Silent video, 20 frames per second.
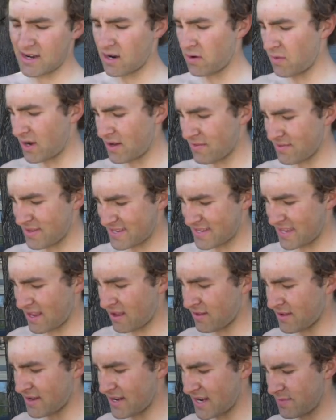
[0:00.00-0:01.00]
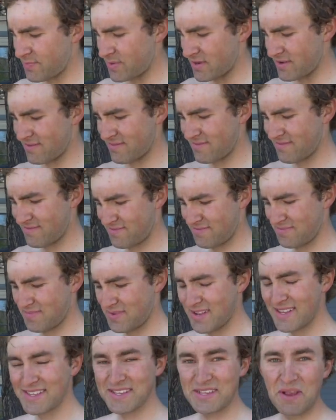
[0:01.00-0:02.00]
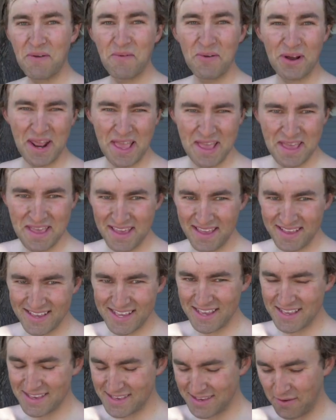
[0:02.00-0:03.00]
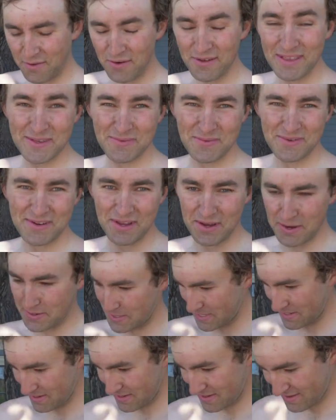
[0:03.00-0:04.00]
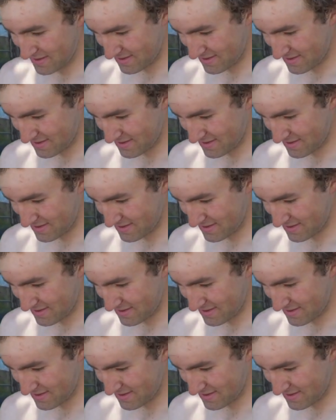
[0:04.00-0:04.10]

oh well, let's get cleaned up and see where see where this one goes.